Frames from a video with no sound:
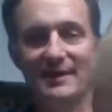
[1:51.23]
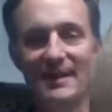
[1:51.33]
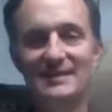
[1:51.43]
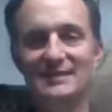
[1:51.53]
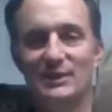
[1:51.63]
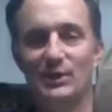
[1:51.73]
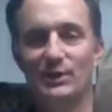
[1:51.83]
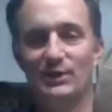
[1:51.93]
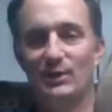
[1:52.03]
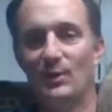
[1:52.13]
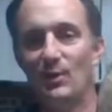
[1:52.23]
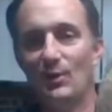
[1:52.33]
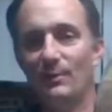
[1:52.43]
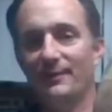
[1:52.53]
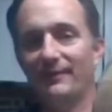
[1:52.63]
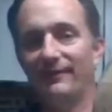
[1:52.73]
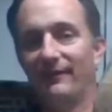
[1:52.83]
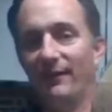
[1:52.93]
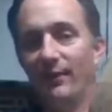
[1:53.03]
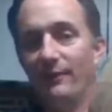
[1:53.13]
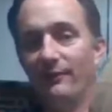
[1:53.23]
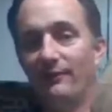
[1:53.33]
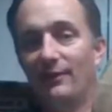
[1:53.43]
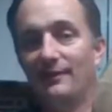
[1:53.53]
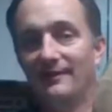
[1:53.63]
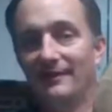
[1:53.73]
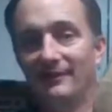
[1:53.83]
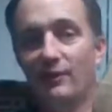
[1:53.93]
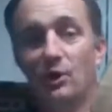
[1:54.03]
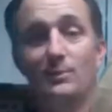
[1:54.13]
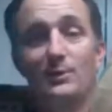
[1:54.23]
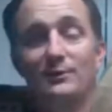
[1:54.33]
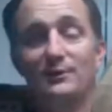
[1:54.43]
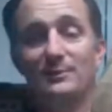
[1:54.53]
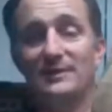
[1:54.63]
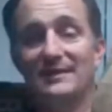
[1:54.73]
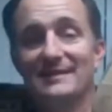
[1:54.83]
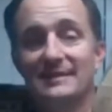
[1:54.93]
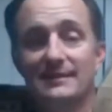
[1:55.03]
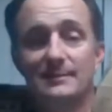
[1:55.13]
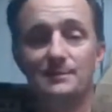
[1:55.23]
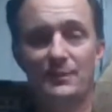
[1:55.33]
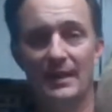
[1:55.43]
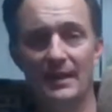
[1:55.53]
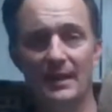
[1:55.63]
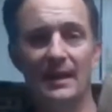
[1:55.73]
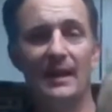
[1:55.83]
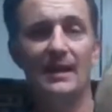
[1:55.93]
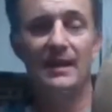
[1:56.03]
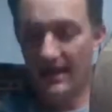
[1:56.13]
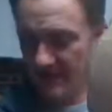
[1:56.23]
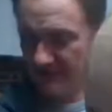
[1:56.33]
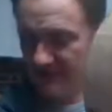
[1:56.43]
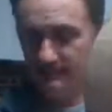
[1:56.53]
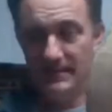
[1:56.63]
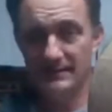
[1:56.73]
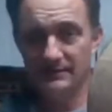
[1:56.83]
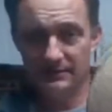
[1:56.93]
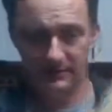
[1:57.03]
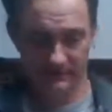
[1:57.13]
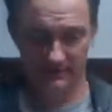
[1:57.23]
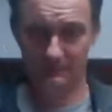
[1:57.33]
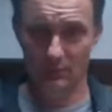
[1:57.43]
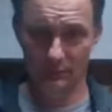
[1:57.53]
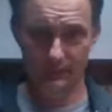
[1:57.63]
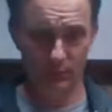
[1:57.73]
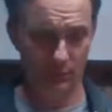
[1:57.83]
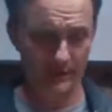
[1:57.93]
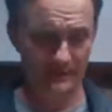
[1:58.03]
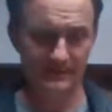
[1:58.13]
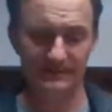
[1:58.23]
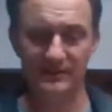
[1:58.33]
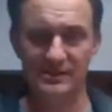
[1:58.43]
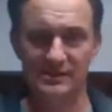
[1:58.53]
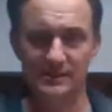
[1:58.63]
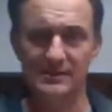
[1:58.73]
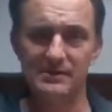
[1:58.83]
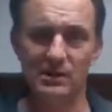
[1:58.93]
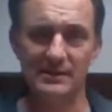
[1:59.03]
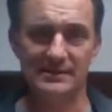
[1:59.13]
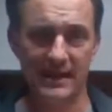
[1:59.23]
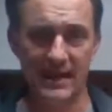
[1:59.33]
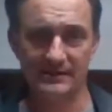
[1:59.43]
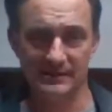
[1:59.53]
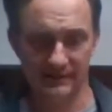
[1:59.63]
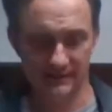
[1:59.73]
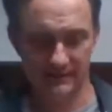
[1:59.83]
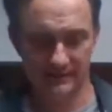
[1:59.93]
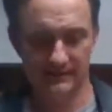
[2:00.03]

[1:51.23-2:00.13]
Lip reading: As the Earth orbits the sun, the soccer ball is going to be the sun, it spins multiple ways. It spins on its axis.